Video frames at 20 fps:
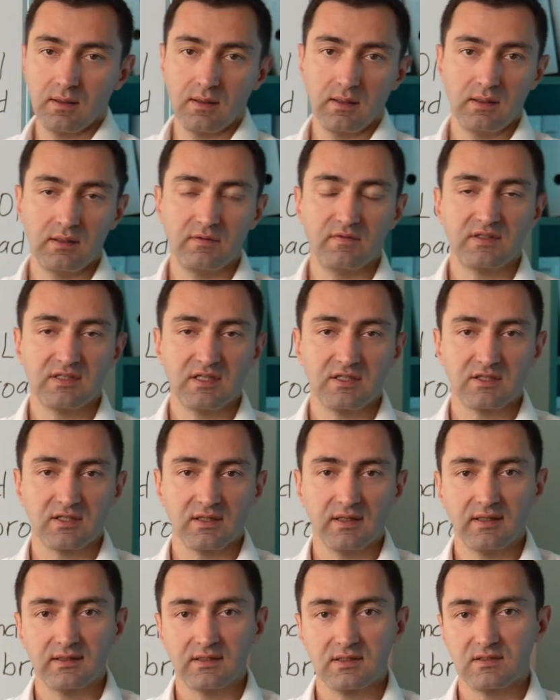
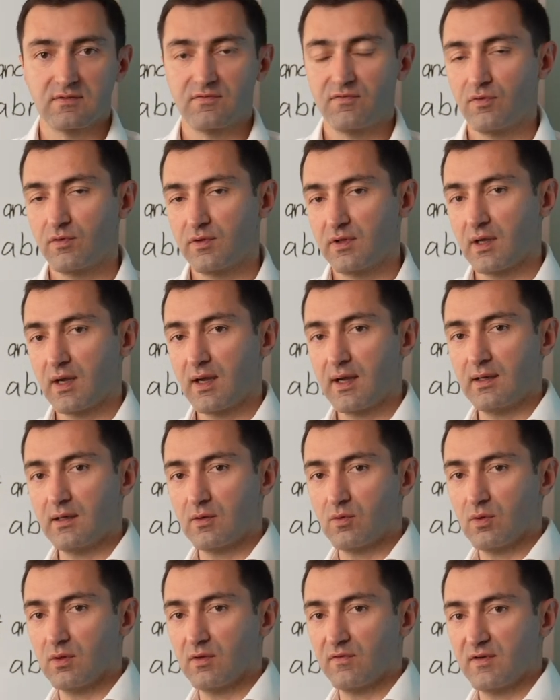invitation letters for the highly
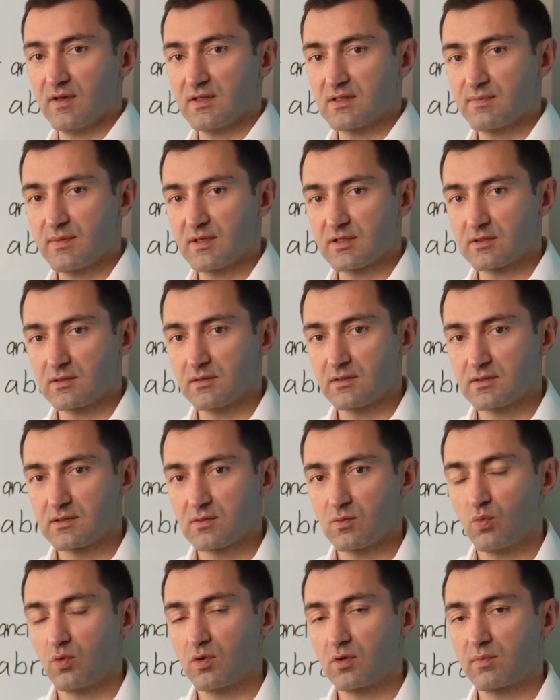qualified
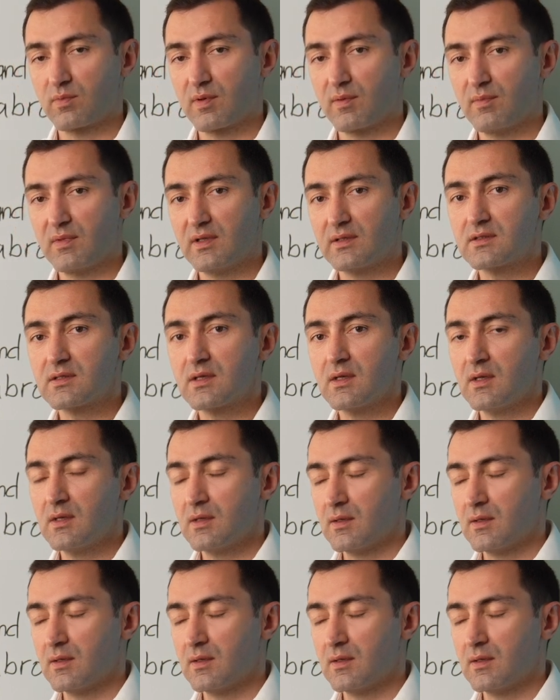specialist work permit